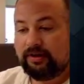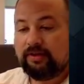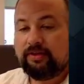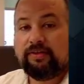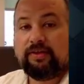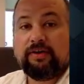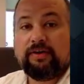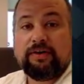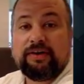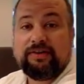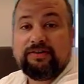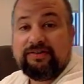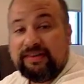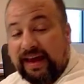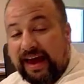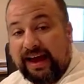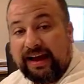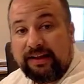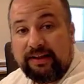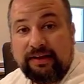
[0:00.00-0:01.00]
They're
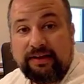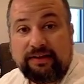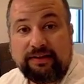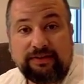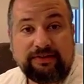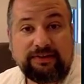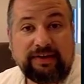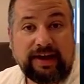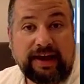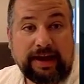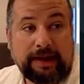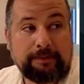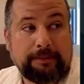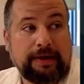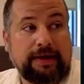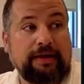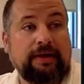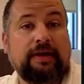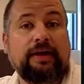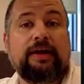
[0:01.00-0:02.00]
exactly the
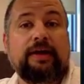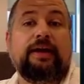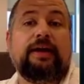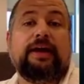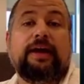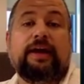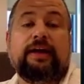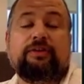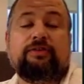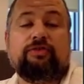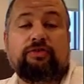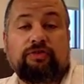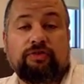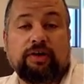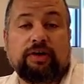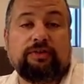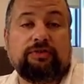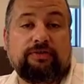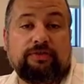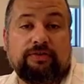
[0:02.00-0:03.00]
same. It's
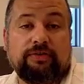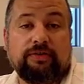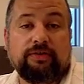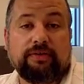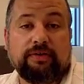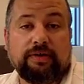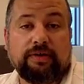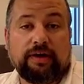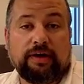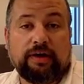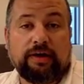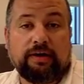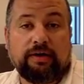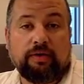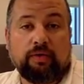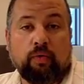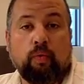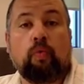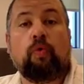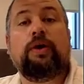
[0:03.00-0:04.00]
just
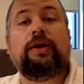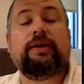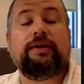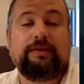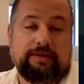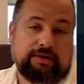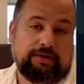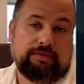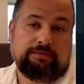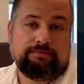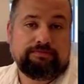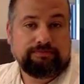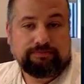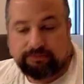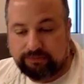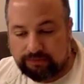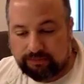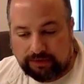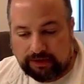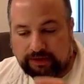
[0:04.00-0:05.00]
one,
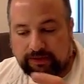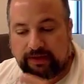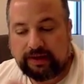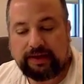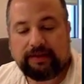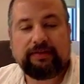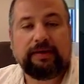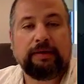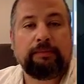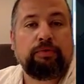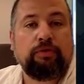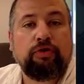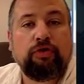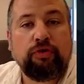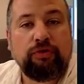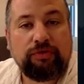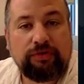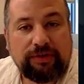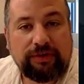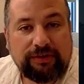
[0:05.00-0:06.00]
they
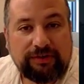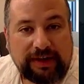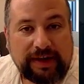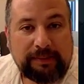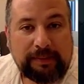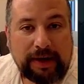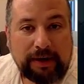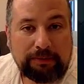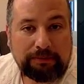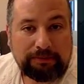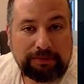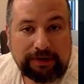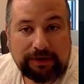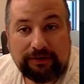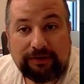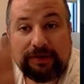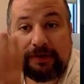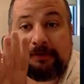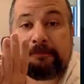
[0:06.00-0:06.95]
produce the same output.